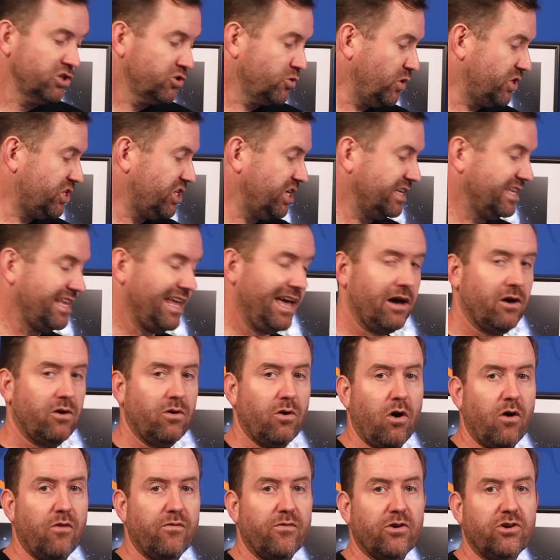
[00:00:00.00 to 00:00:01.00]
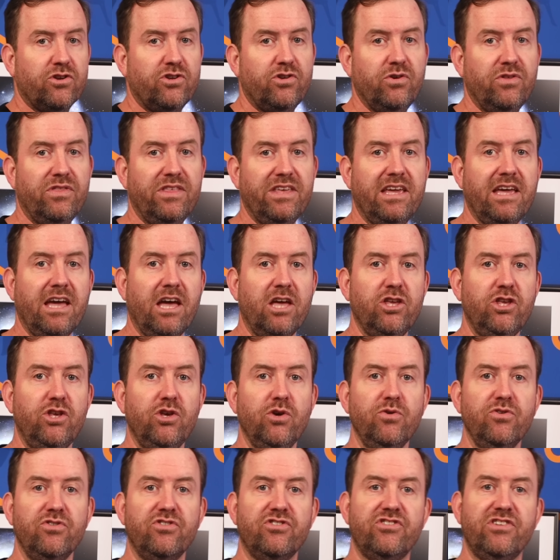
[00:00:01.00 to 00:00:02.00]
Switching now over to the
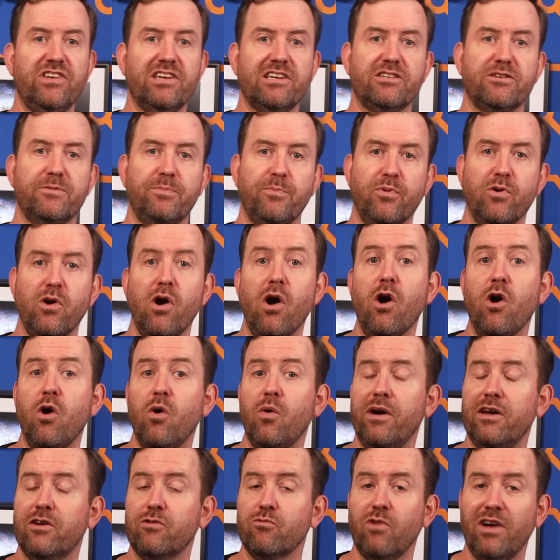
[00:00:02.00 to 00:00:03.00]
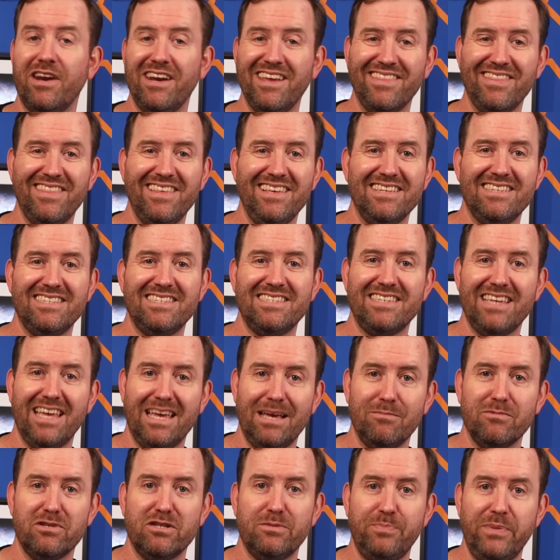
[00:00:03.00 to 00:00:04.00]
U6 Pro and running these
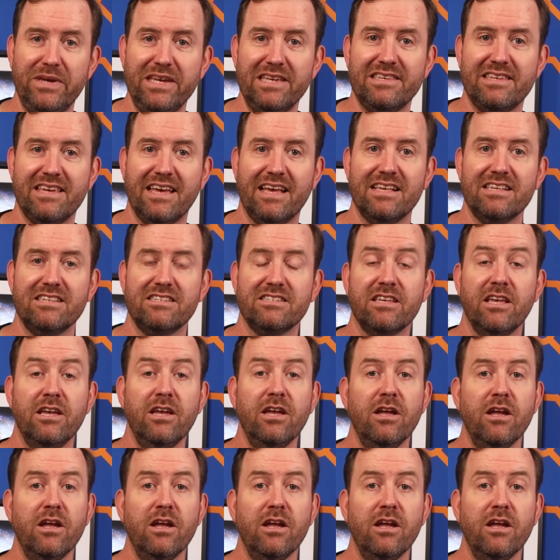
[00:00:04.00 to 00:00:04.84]
same speed tests,